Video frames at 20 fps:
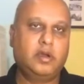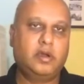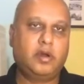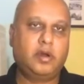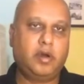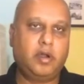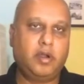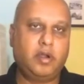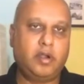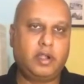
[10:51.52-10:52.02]

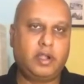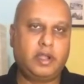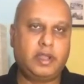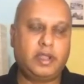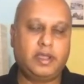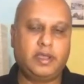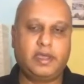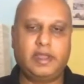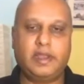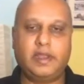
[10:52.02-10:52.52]
or
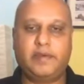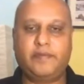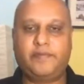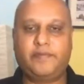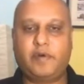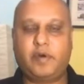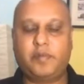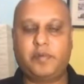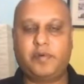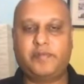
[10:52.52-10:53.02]
in a
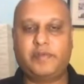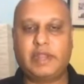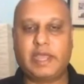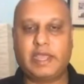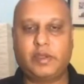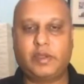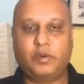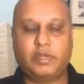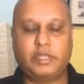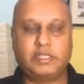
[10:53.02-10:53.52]
form of an
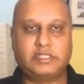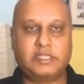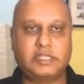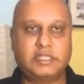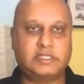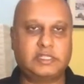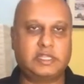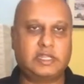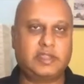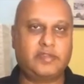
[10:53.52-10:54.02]
IoT
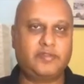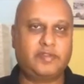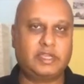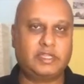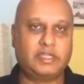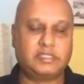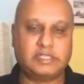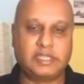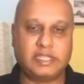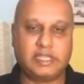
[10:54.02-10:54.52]
sensor giving
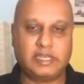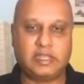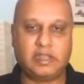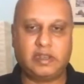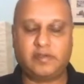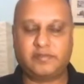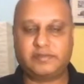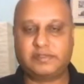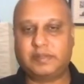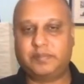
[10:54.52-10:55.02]
a
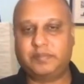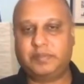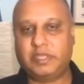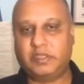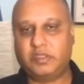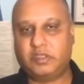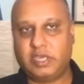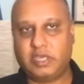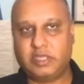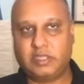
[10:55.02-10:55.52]
signal of
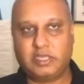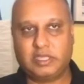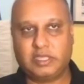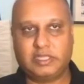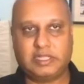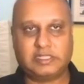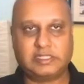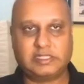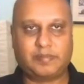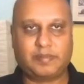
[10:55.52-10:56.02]
something changing in
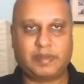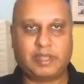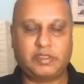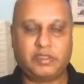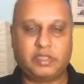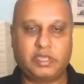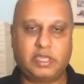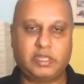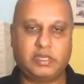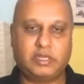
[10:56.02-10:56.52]
the supply
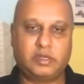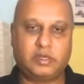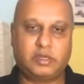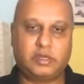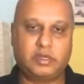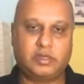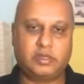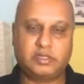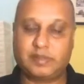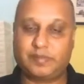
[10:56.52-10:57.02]
chain,
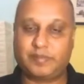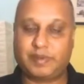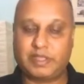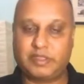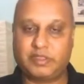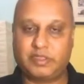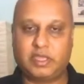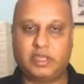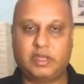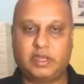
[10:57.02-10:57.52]

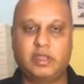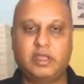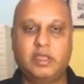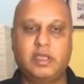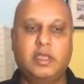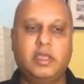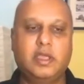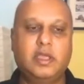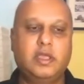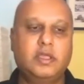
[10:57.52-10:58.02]

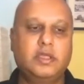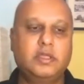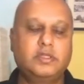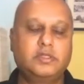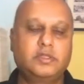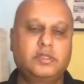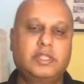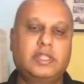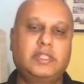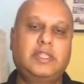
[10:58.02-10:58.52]

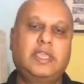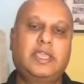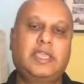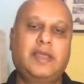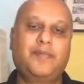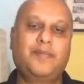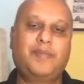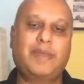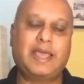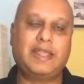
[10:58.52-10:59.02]
so that they
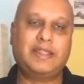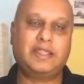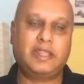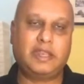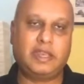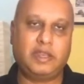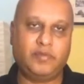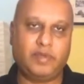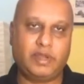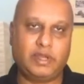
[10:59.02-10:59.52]
can plan
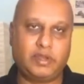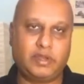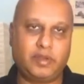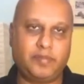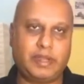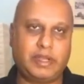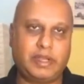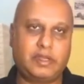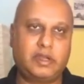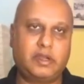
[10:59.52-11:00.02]
their inventory
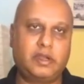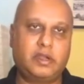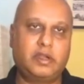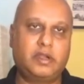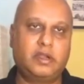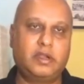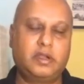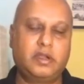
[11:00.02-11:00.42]
better,